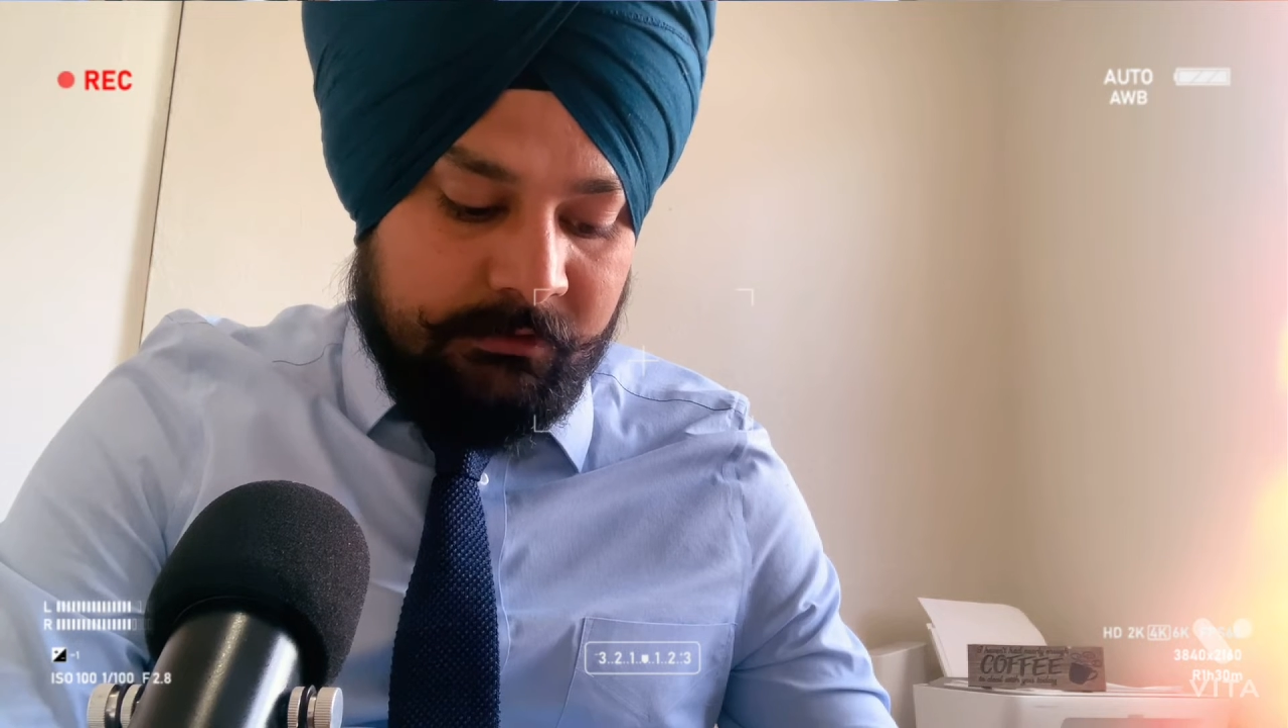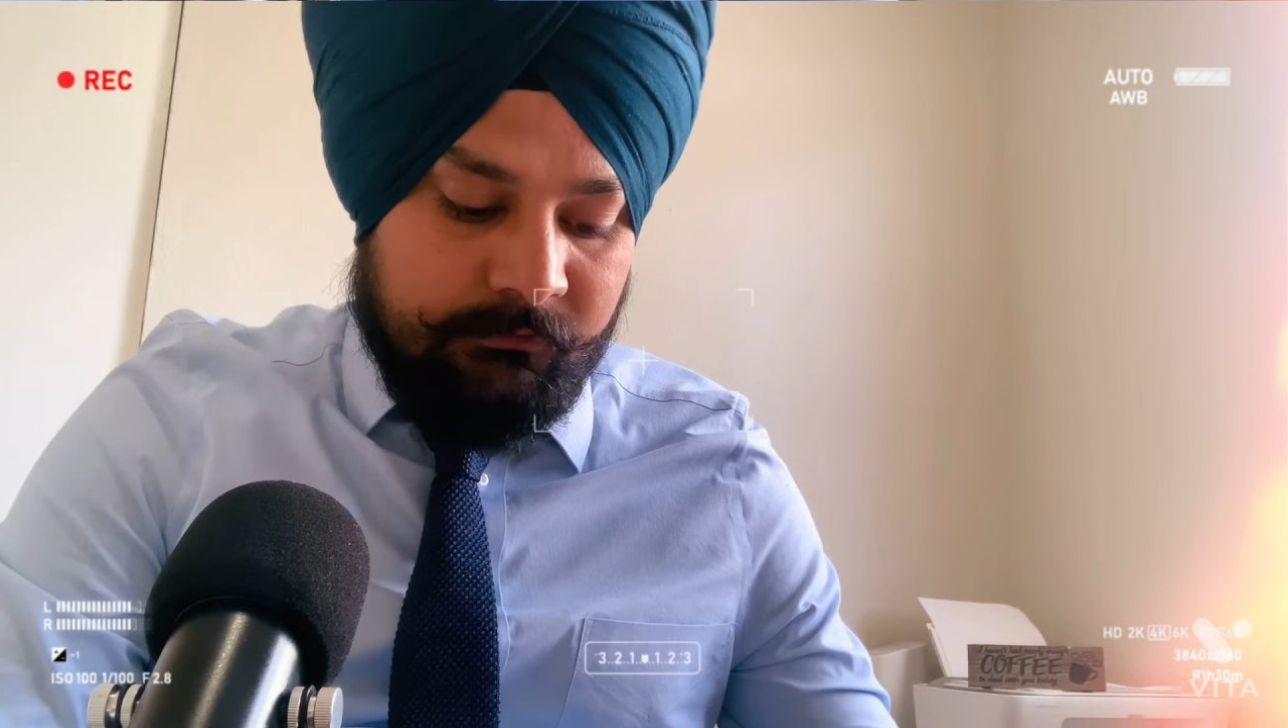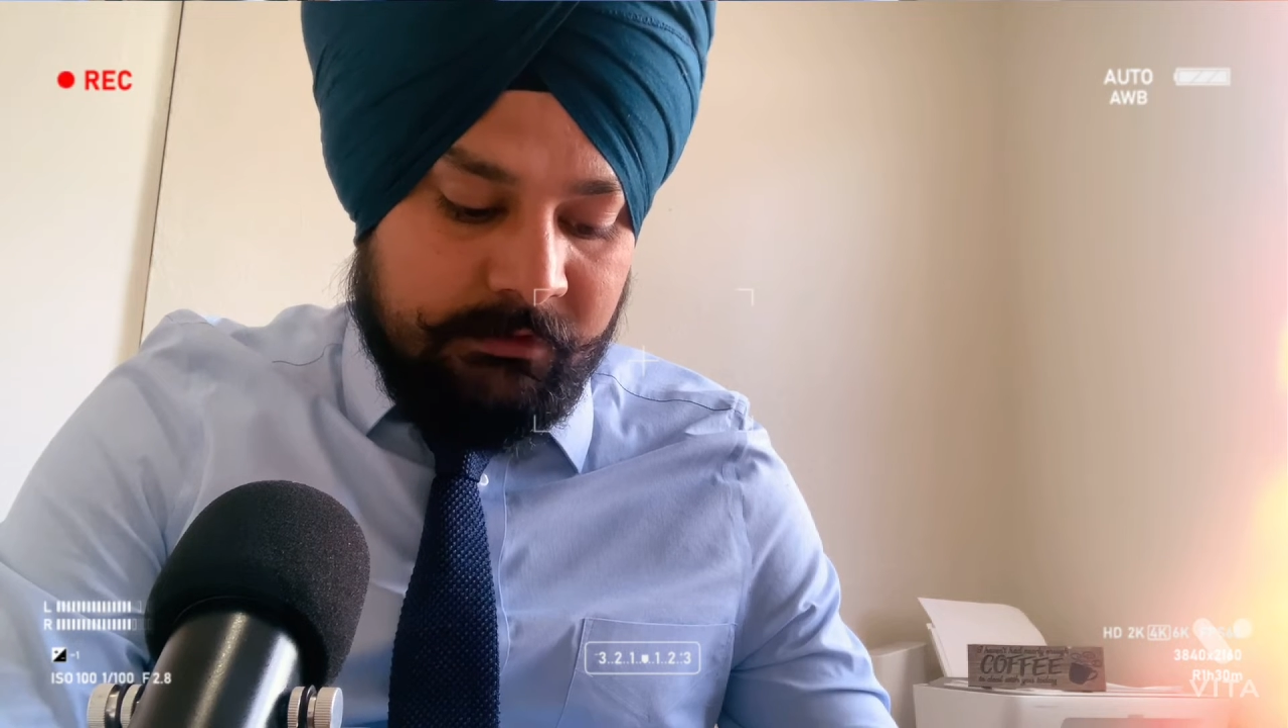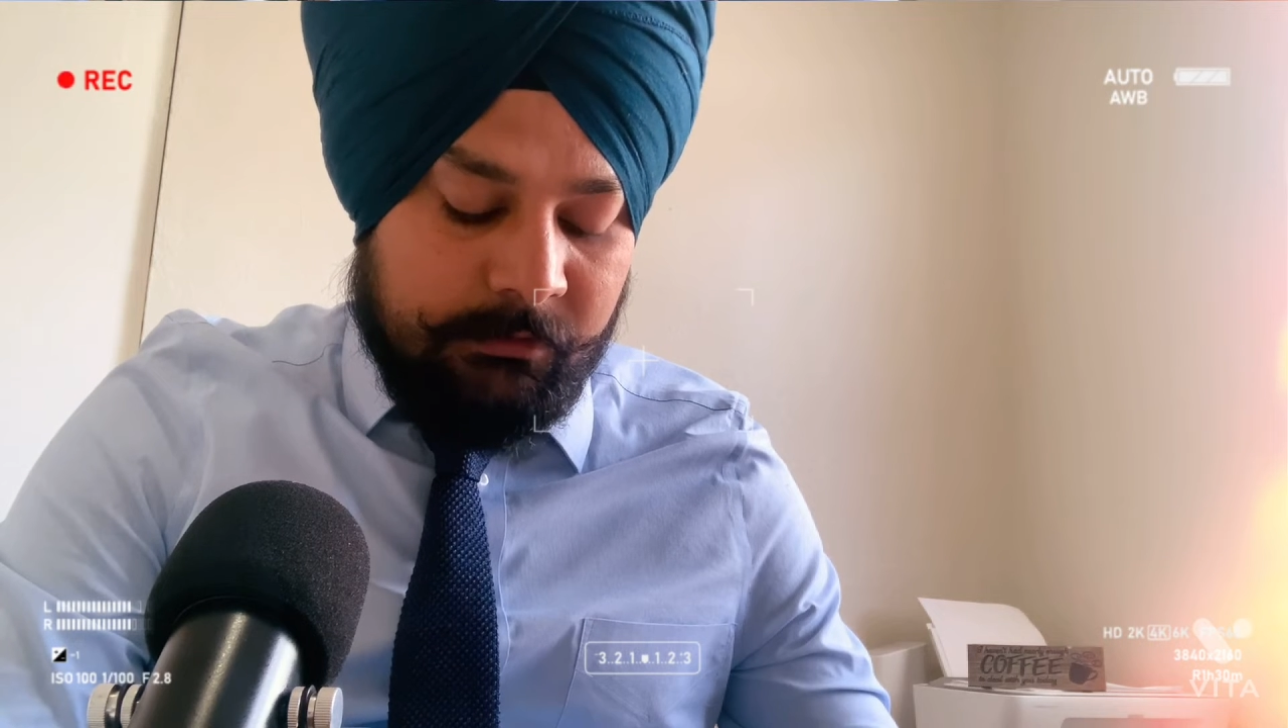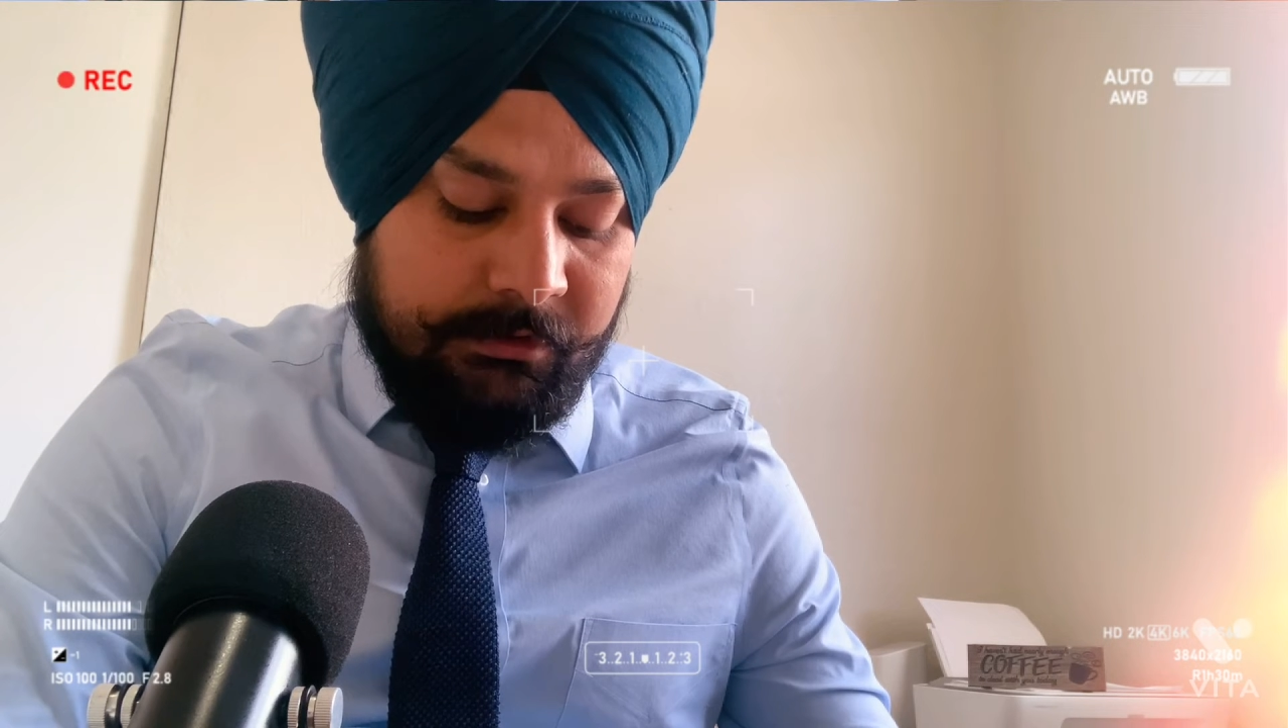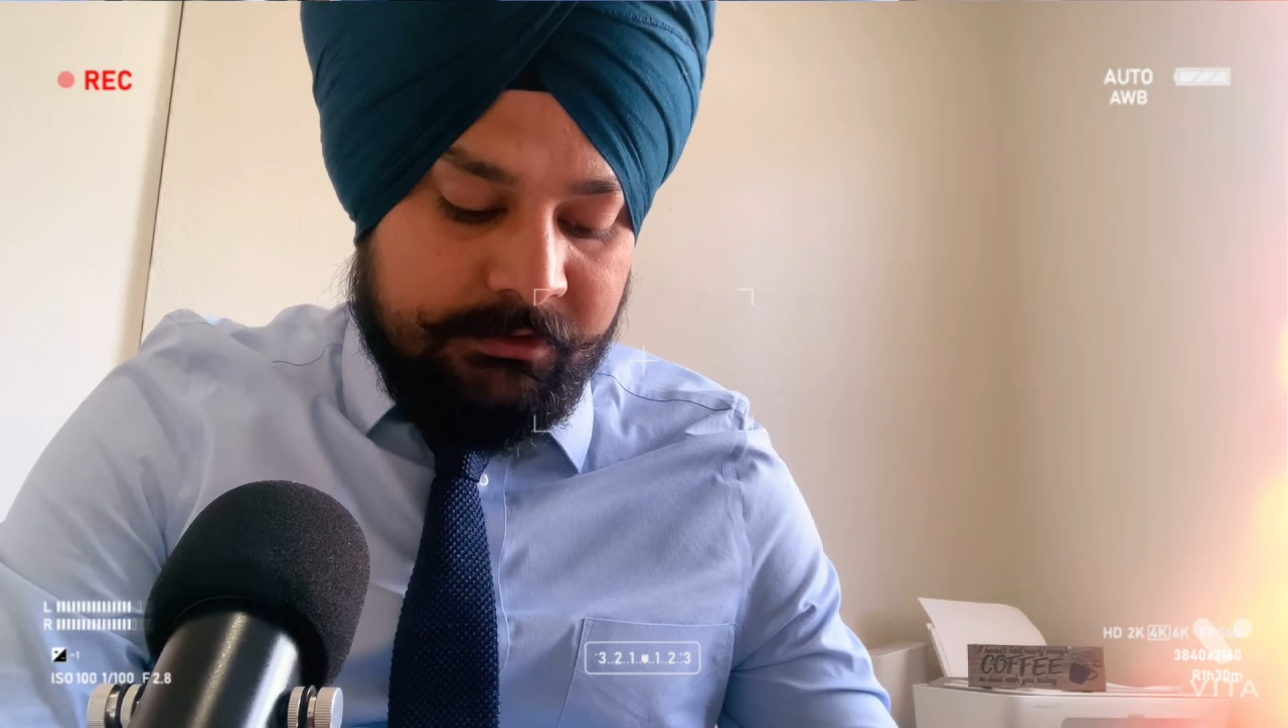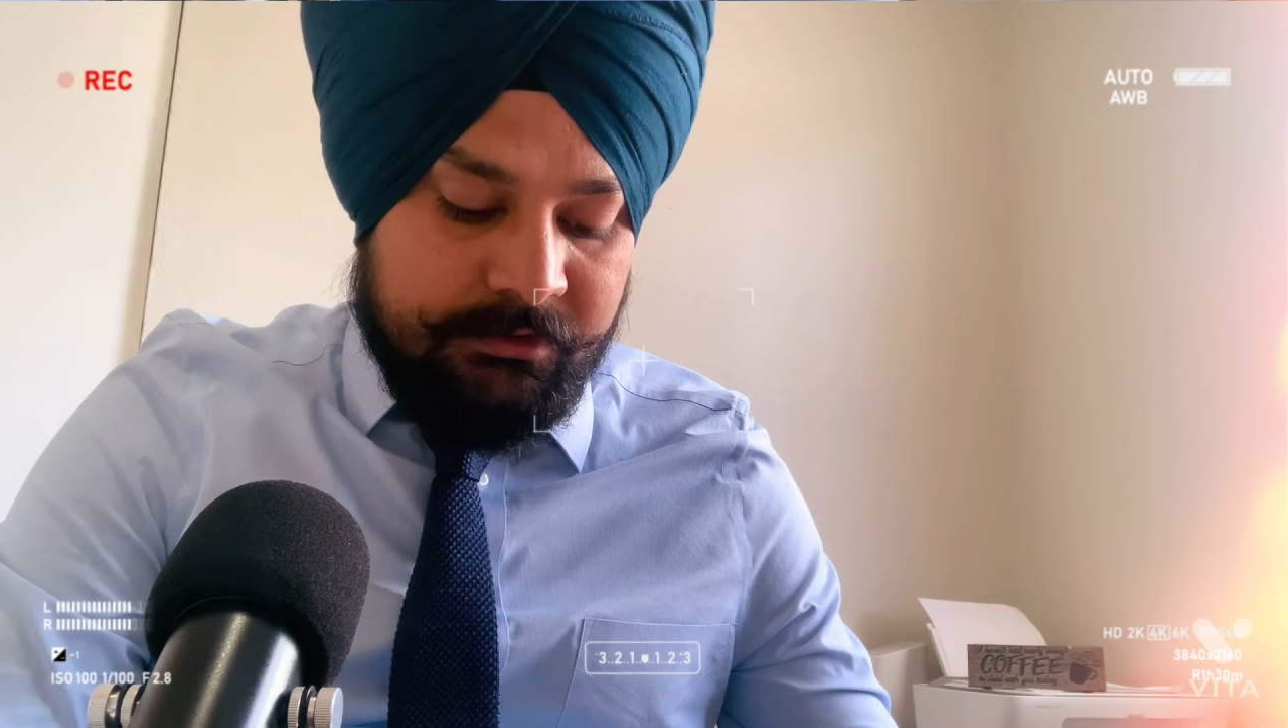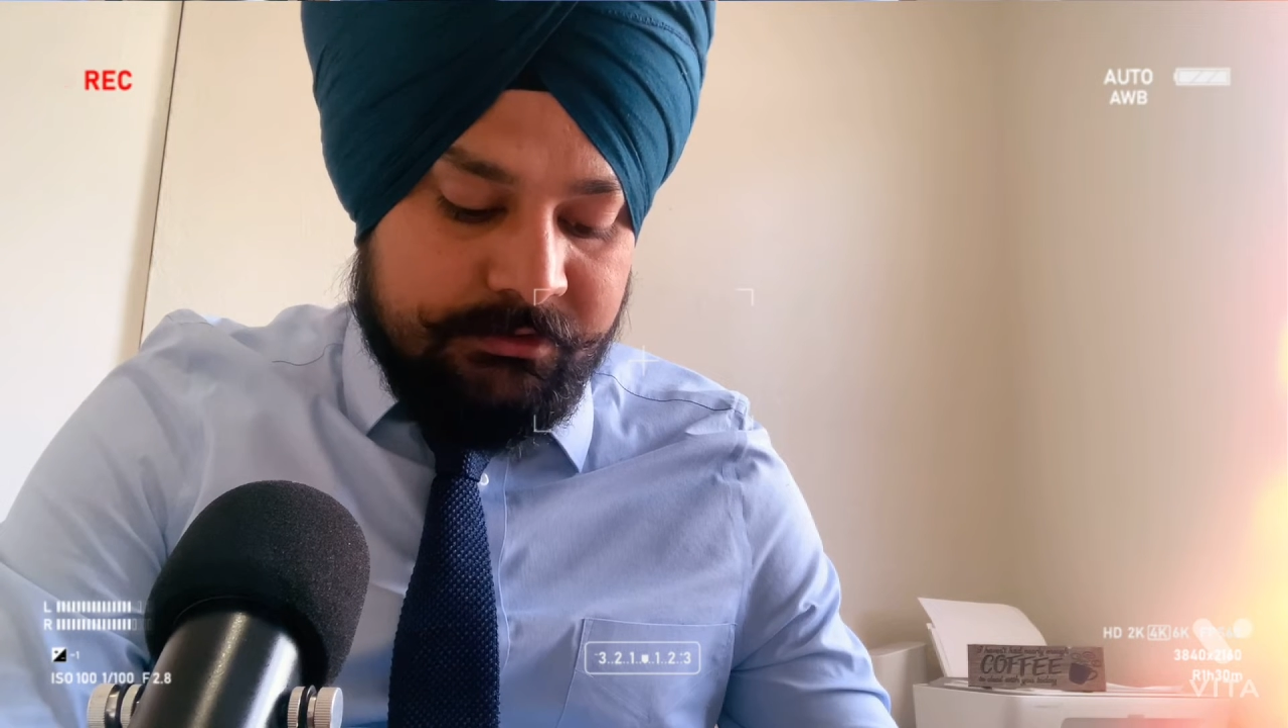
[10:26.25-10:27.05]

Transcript: filamentary